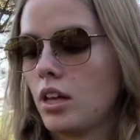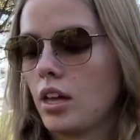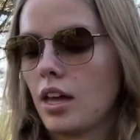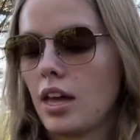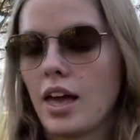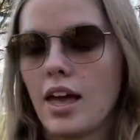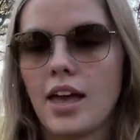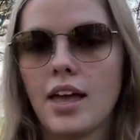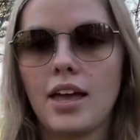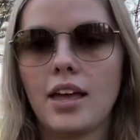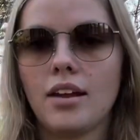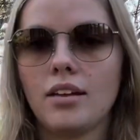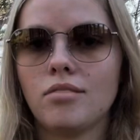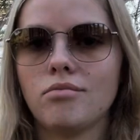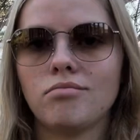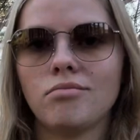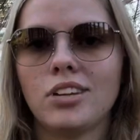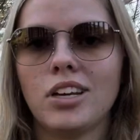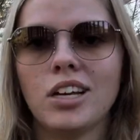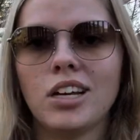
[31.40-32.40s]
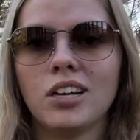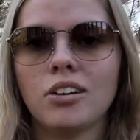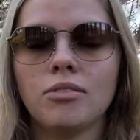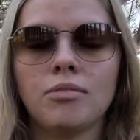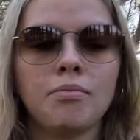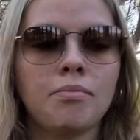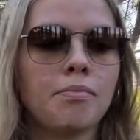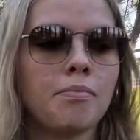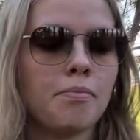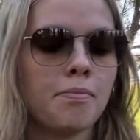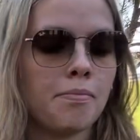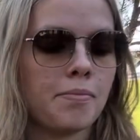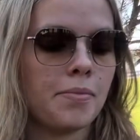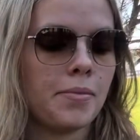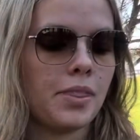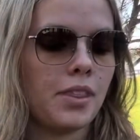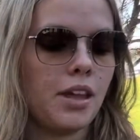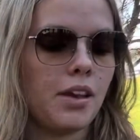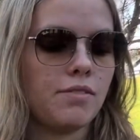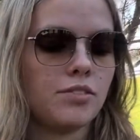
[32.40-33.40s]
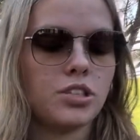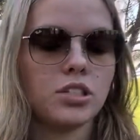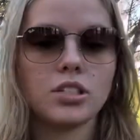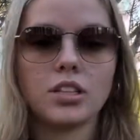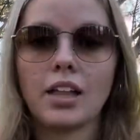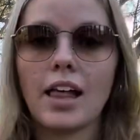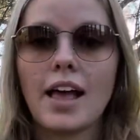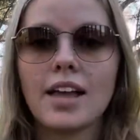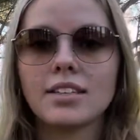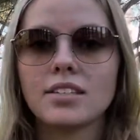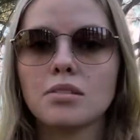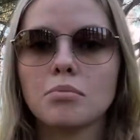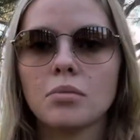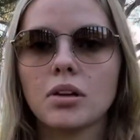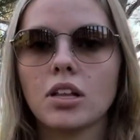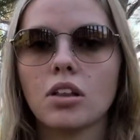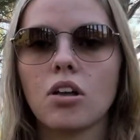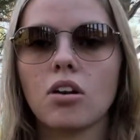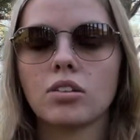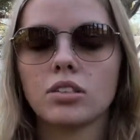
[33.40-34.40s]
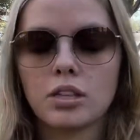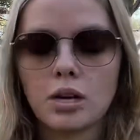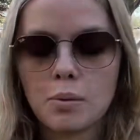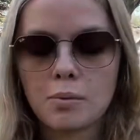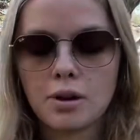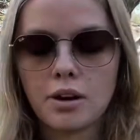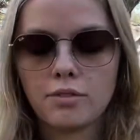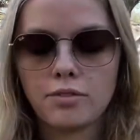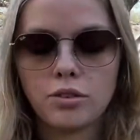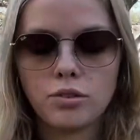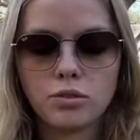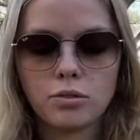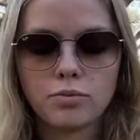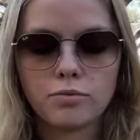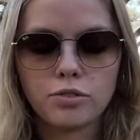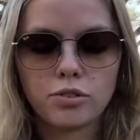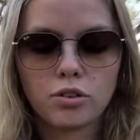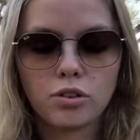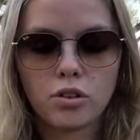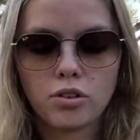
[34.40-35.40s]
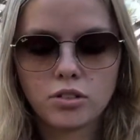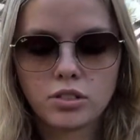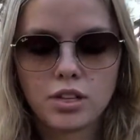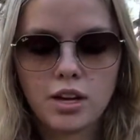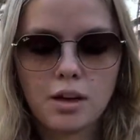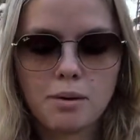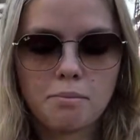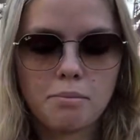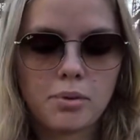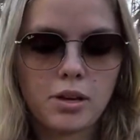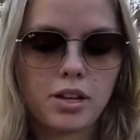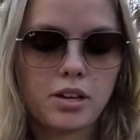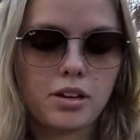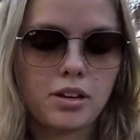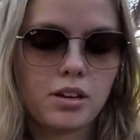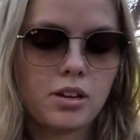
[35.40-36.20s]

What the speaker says: and you know, they've just lasted me a long time, and I've used them for a long time. But